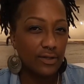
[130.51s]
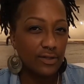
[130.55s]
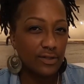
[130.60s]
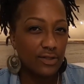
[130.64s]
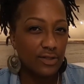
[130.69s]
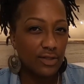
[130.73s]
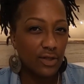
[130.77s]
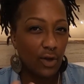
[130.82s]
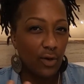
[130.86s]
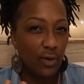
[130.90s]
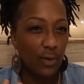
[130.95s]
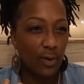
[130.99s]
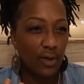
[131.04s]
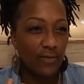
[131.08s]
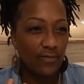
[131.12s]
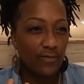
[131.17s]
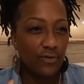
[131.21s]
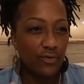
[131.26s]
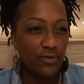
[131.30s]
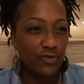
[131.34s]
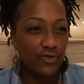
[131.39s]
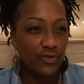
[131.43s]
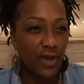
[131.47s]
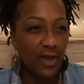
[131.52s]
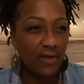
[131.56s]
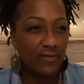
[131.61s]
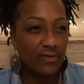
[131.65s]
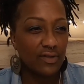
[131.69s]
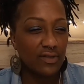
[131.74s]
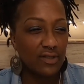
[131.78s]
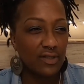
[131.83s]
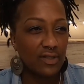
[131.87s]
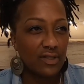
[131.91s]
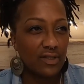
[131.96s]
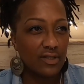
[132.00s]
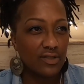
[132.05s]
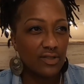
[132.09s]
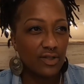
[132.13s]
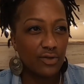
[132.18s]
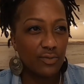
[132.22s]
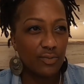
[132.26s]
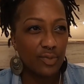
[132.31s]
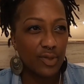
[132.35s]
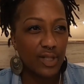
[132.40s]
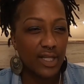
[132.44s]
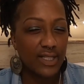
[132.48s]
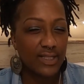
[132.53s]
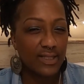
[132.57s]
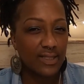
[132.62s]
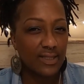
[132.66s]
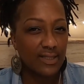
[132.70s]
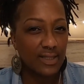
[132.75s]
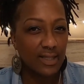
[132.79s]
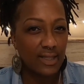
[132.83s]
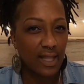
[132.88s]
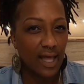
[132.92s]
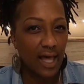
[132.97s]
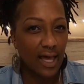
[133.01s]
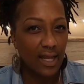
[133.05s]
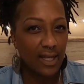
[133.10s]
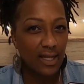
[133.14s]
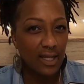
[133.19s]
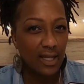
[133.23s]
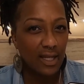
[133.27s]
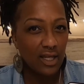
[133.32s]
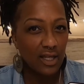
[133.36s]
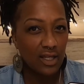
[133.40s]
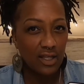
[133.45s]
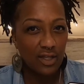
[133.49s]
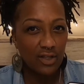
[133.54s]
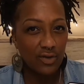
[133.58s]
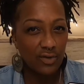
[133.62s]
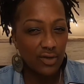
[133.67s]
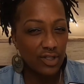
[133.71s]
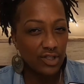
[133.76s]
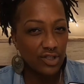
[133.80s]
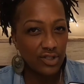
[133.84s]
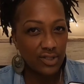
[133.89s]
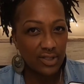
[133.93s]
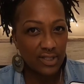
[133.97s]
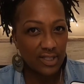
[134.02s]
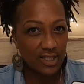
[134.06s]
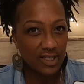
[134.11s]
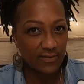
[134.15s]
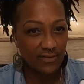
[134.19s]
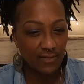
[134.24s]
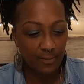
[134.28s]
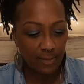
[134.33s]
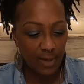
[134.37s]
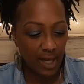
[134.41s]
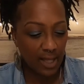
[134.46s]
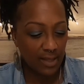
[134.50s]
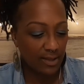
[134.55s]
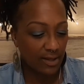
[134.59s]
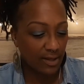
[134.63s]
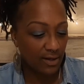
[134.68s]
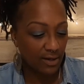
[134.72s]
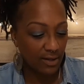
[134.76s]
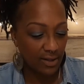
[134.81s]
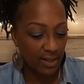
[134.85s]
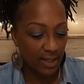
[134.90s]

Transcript: So if you travel to certain places a lot, you can just leave them on there.